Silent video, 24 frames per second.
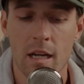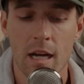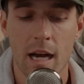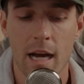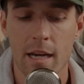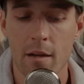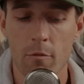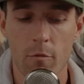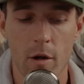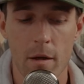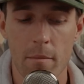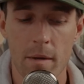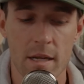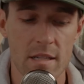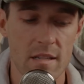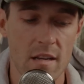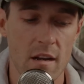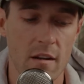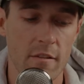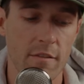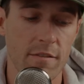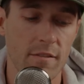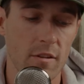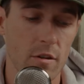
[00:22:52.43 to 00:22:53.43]
I didn't weigh
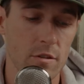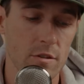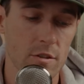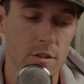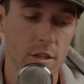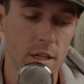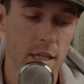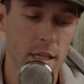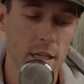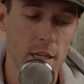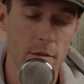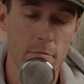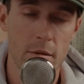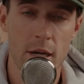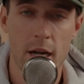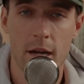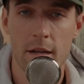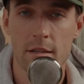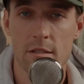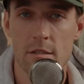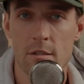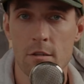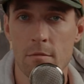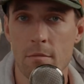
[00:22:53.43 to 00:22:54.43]
myself closer to Indy, but I
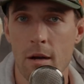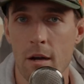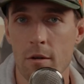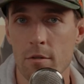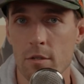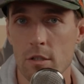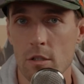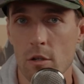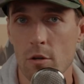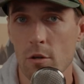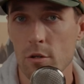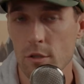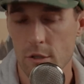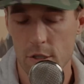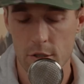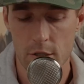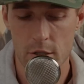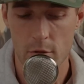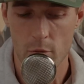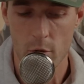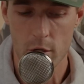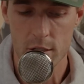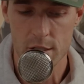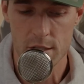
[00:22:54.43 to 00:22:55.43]
assume I was closer
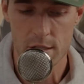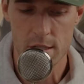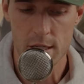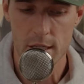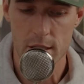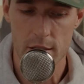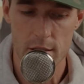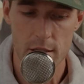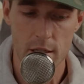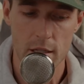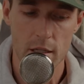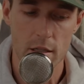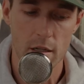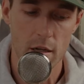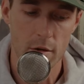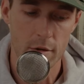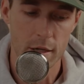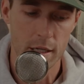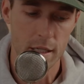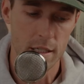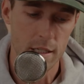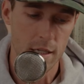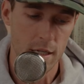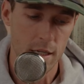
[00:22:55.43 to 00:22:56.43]
to 160
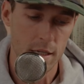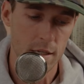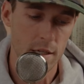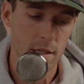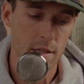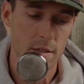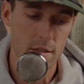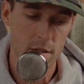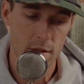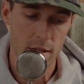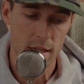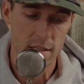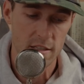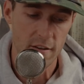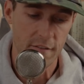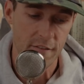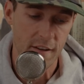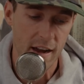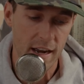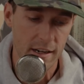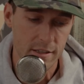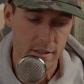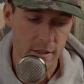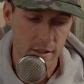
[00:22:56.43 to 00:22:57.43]
going into Indy, so that's a
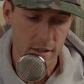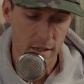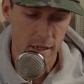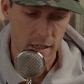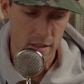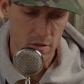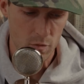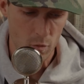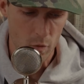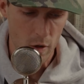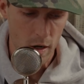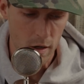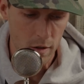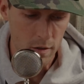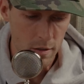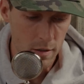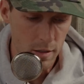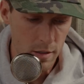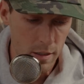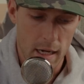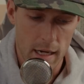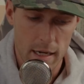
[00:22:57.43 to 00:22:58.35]
factor as well.